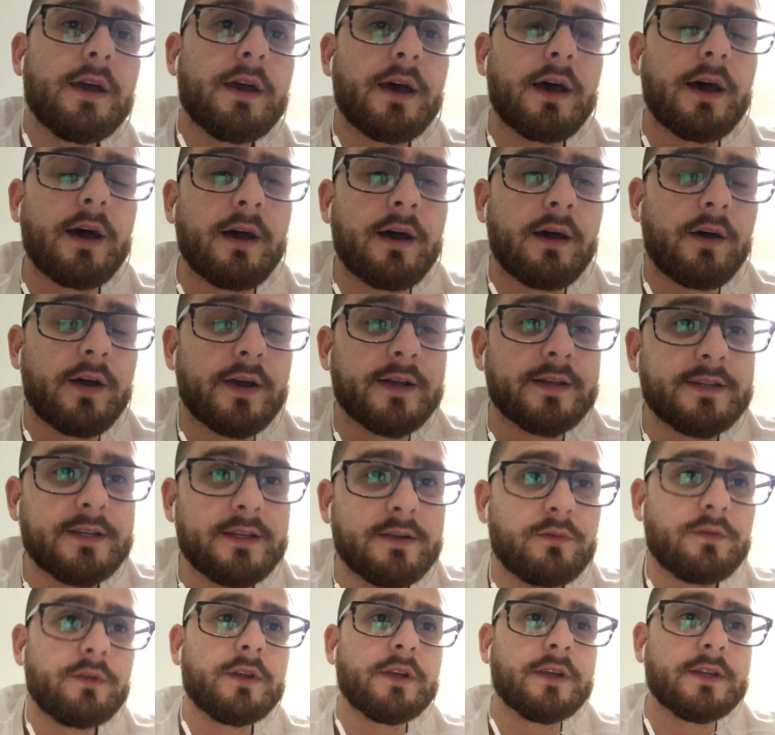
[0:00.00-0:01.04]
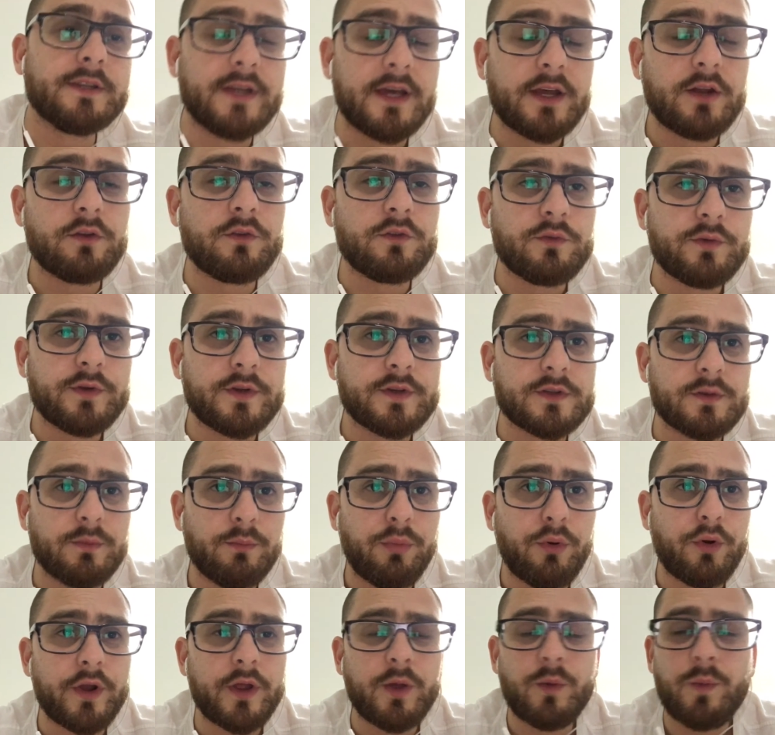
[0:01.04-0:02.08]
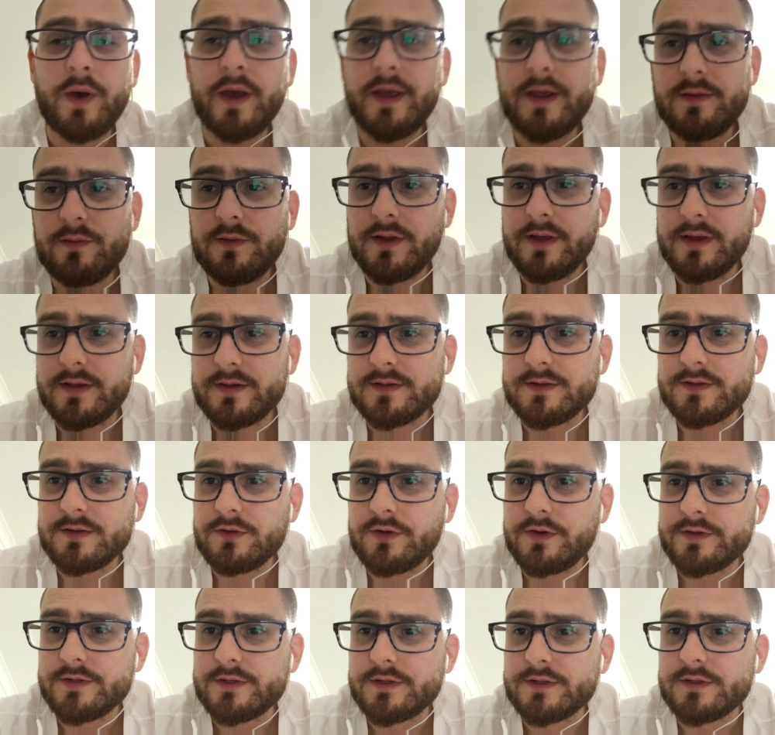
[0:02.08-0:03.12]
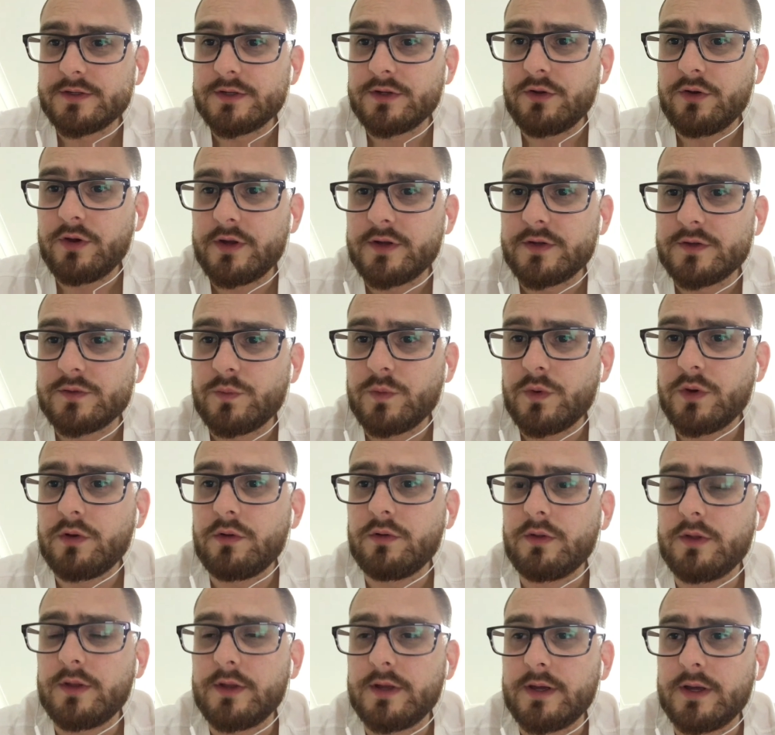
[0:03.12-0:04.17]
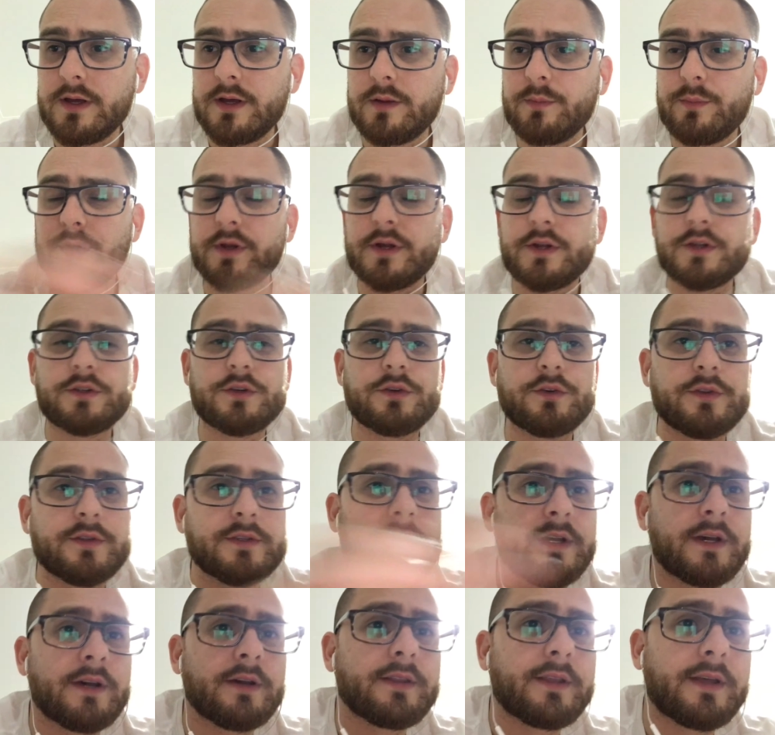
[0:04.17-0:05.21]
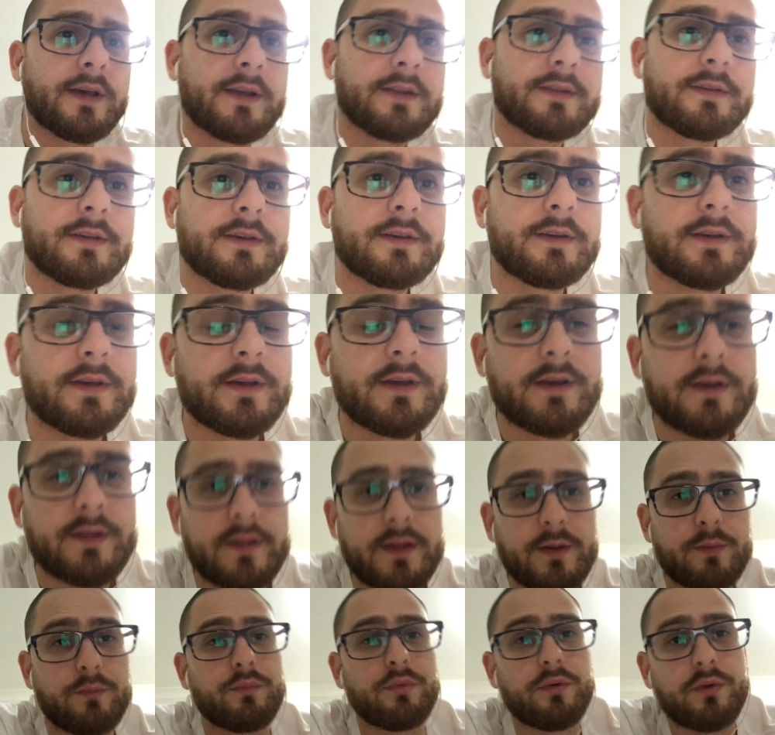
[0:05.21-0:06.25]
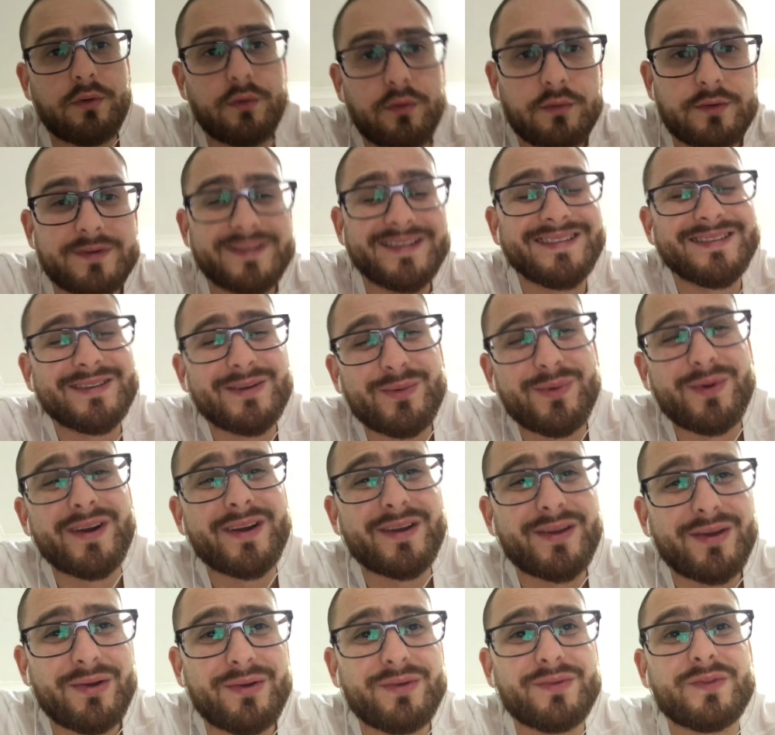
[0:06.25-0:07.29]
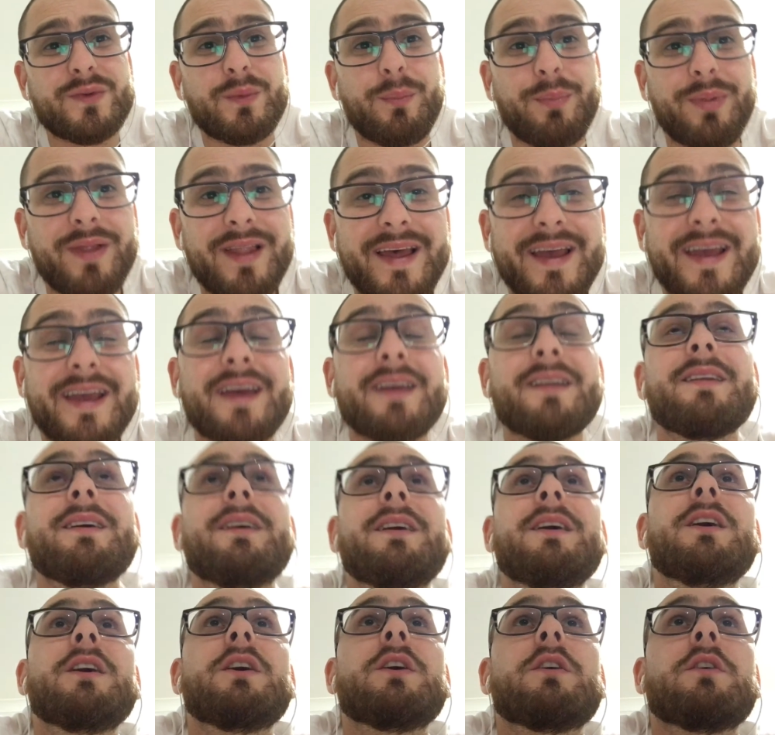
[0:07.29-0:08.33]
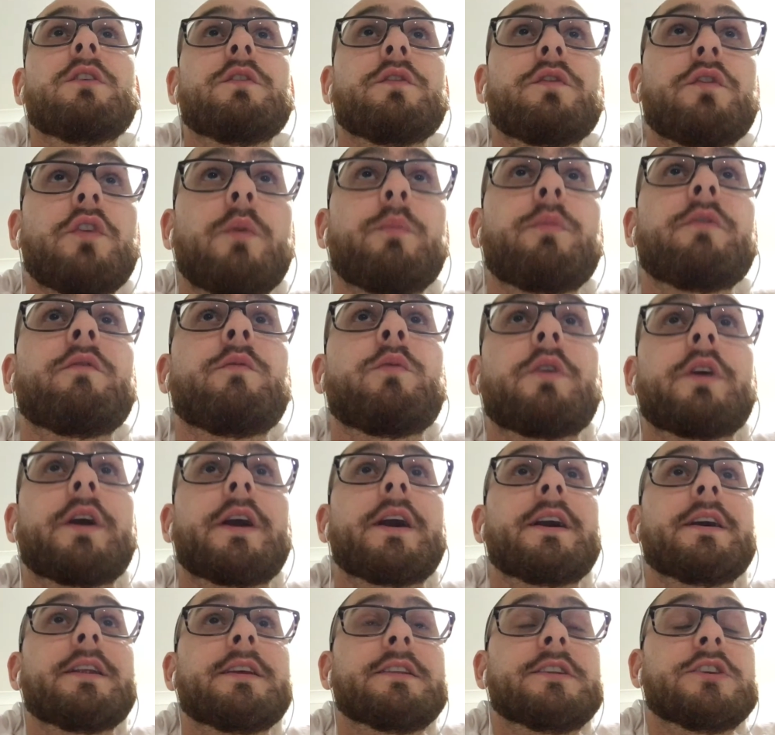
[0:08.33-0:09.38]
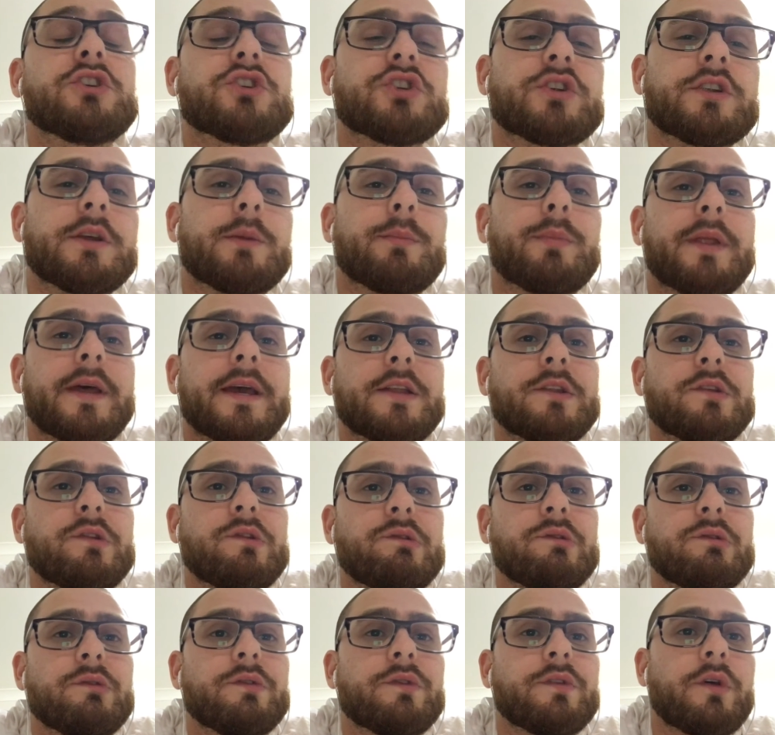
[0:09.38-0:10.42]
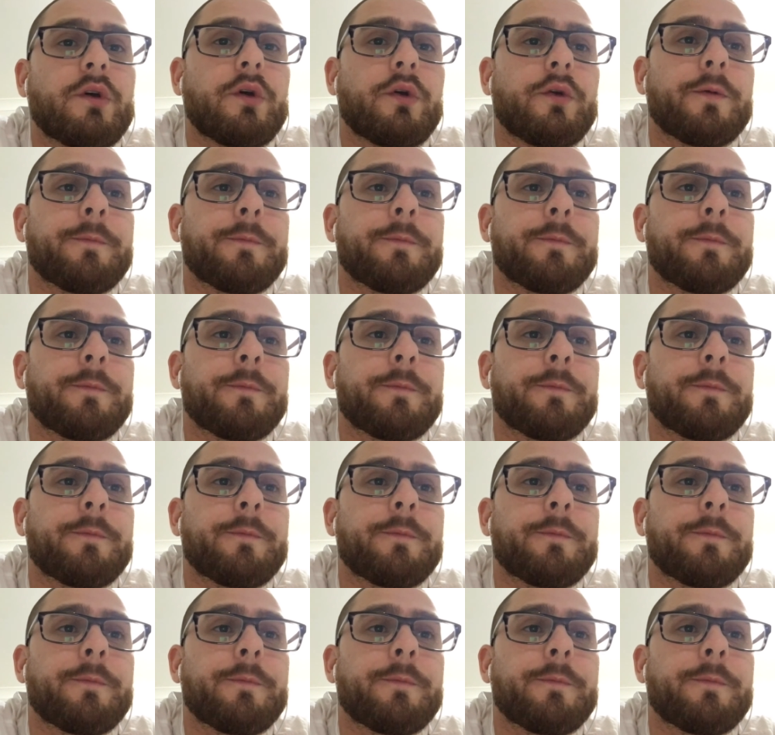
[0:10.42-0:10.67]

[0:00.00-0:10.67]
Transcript: I did intend on doing some body weight exercises tonight as well, but it turns out that that didn't quite go to plan on top of what I had additionally planned to do. So